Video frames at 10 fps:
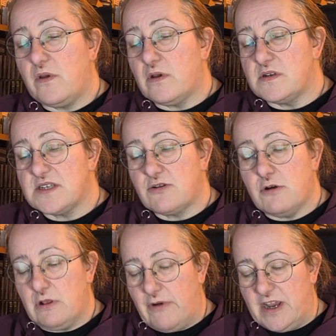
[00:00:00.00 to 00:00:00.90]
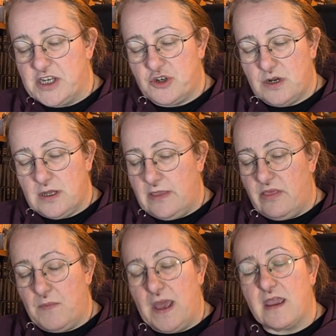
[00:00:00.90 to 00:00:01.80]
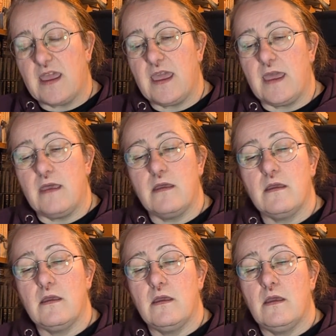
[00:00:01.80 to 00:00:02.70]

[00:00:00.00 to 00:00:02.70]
We've got Scrawler Extra in the back here,